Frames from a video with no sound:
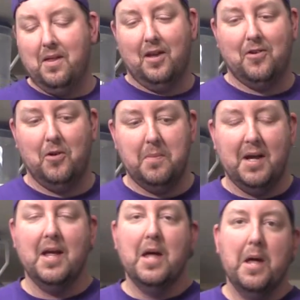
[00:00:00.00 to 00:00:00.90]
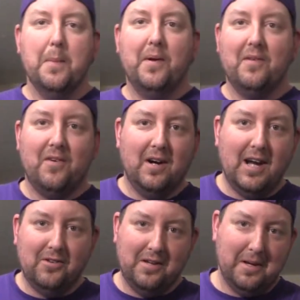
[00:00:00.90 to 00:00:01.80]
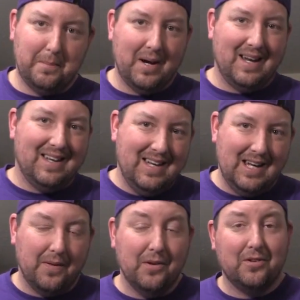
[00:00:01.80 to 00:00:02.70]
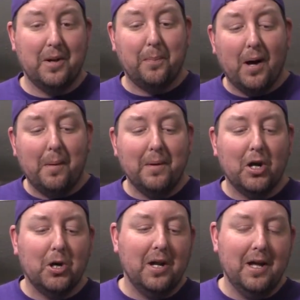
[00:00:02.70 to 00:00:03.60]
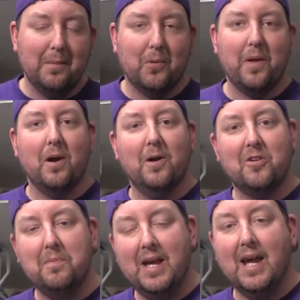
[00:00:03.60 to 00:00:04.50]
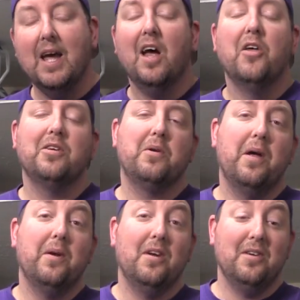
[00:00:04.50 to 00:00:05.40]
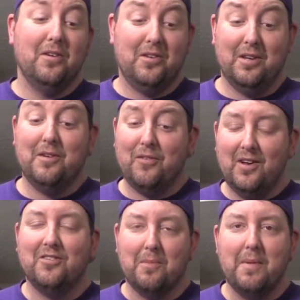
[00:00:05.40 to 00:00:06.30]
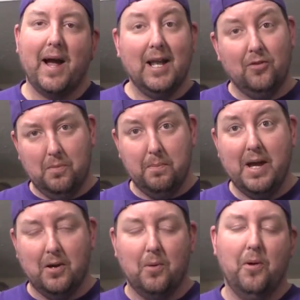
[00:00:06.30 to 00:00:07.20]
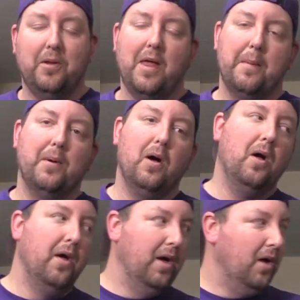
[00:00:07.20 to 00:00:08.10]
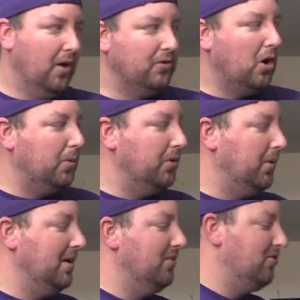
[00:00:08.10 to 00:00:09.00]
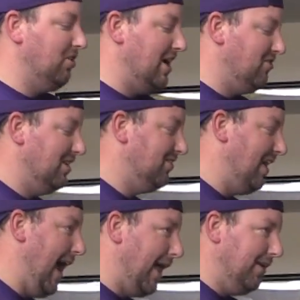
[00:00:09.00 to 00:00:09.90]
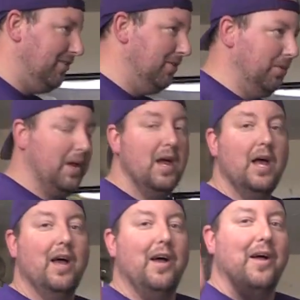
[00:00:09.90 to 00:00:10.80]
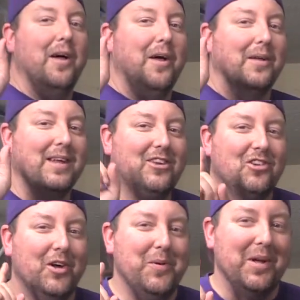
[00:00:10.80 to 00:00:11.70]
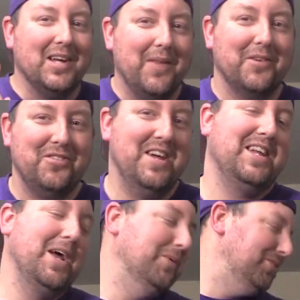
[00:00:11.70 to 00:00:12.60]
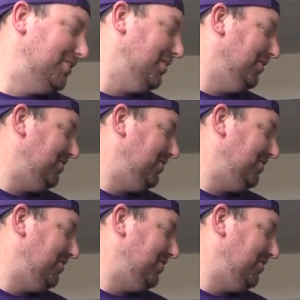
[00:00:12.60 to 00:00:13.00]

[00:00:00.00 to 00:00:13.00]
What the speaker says: anything to me, but it very easily can break teeth. It's going to probably hurt it more than it hurts me, so I'd rather this defensive mechanism beat a roll into that ball. So all we're doing is changing its attitude. Let's show you another snake that was a Kurt